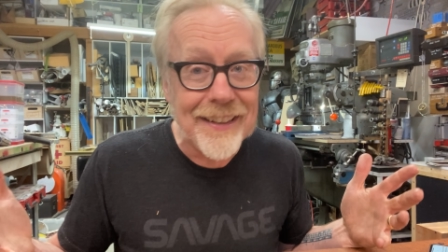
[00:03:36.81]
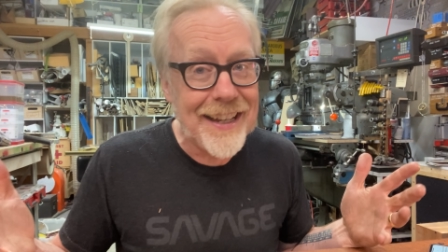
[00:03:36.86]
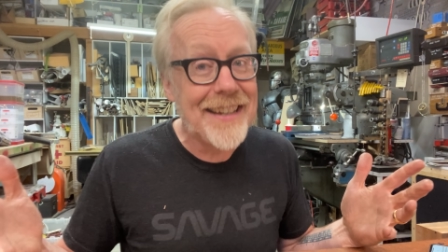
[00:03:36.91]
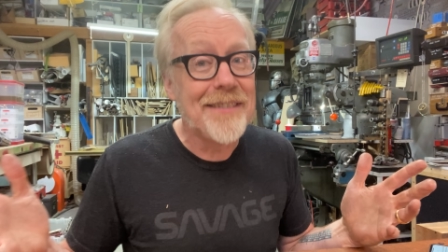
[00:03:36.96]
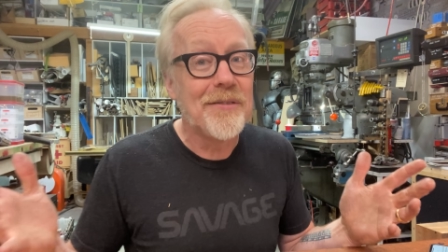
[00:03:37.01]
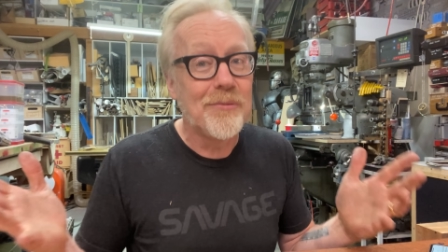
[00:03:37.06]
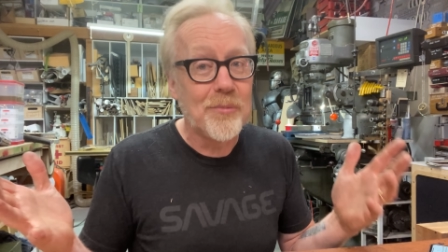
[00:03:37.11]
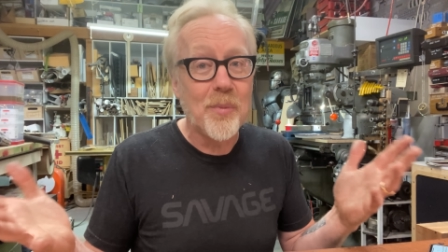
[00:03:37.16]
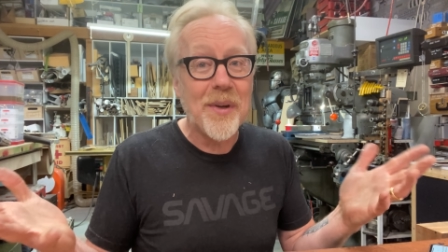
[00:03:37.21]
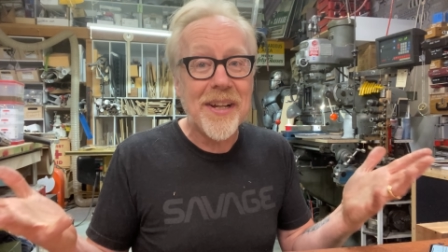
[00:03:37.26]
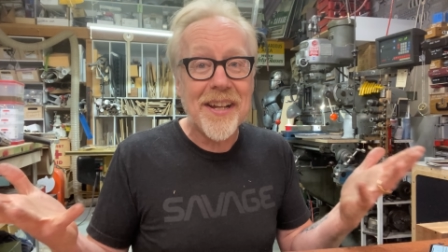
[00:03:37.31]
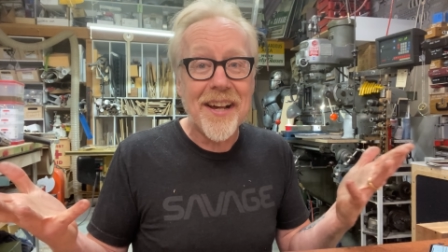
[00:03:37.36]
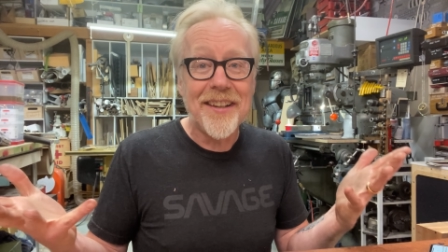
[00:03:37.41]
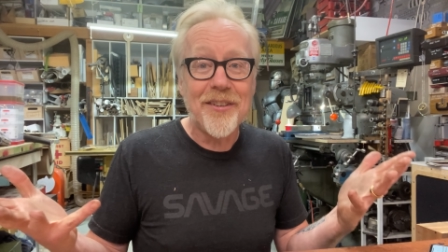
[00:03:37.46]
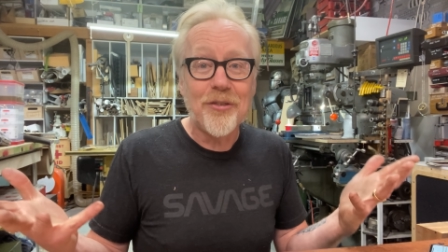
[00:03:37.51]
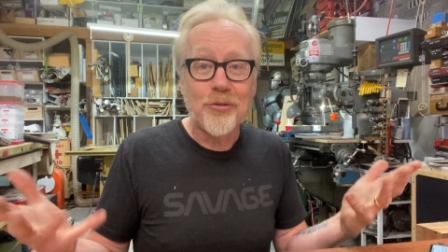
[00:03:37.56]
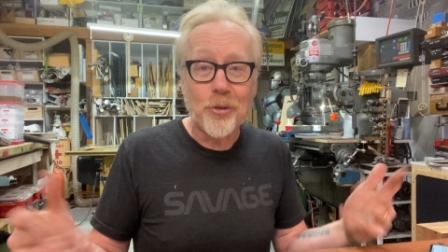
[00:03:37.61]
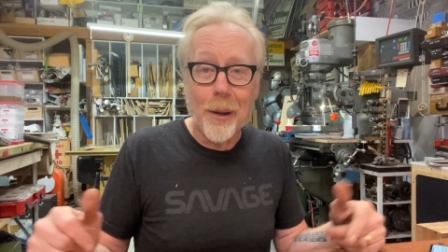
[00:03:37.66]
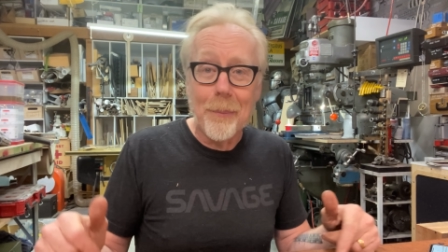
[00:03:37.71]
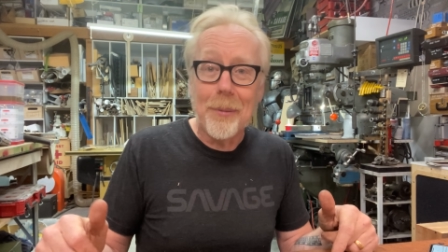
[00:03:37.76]
and we got
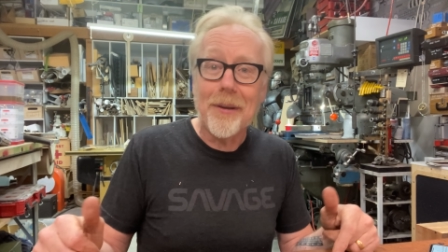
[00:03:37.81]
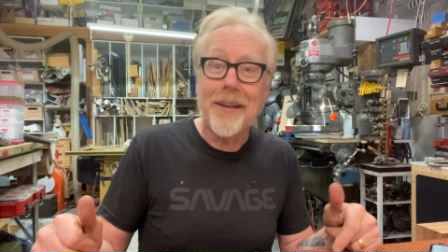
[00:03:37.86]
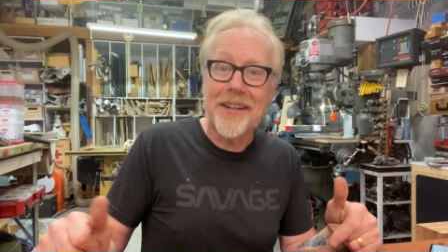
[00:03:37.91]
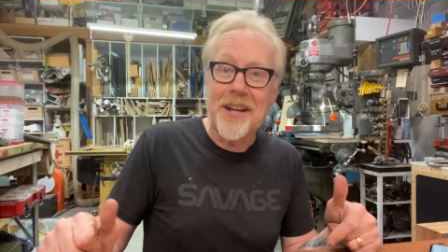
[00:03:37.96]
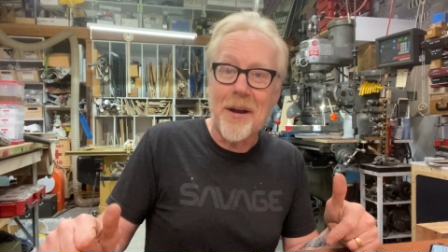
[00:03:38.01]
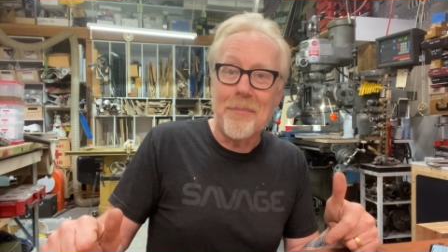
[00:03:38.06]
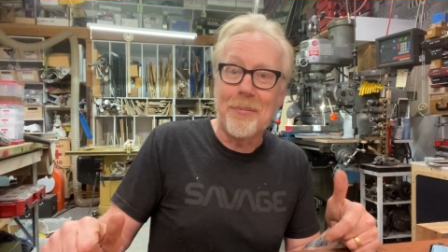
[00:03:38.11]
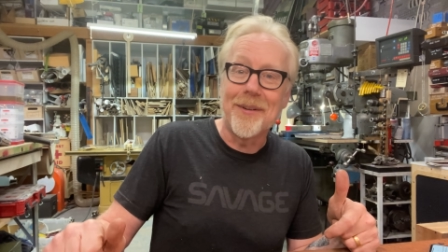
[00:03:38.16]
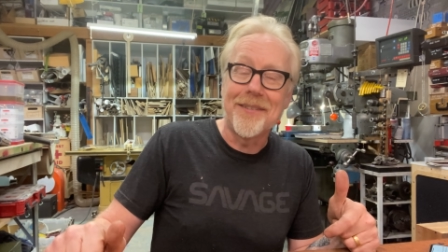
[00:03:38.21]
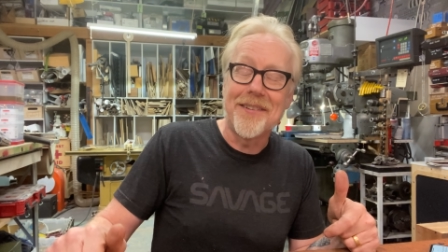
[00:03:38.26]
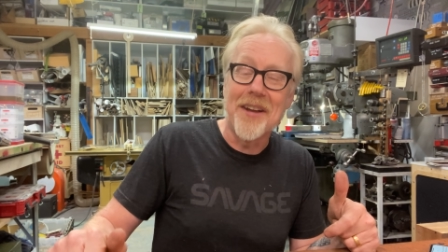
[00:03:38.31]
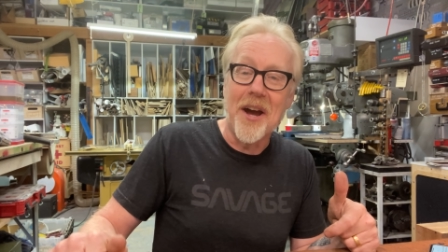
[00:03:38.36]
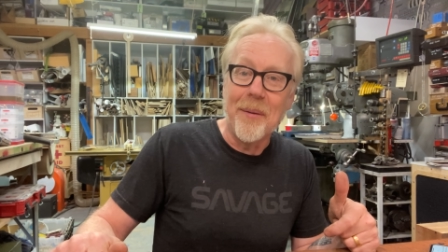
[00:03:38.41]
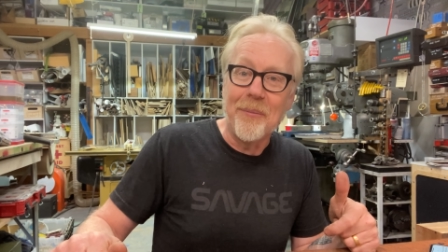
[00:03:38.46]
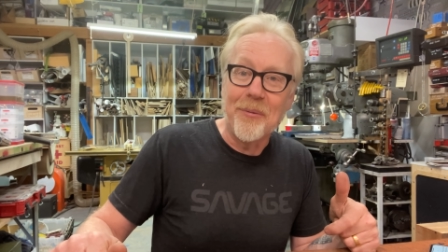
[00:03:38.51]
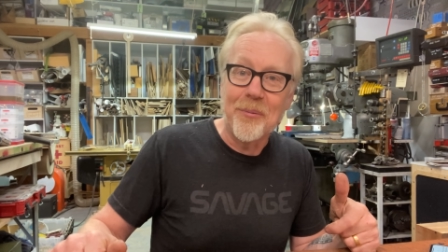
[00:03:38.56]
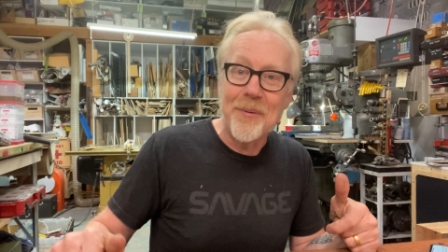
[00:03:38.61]
in trouble a couple of times.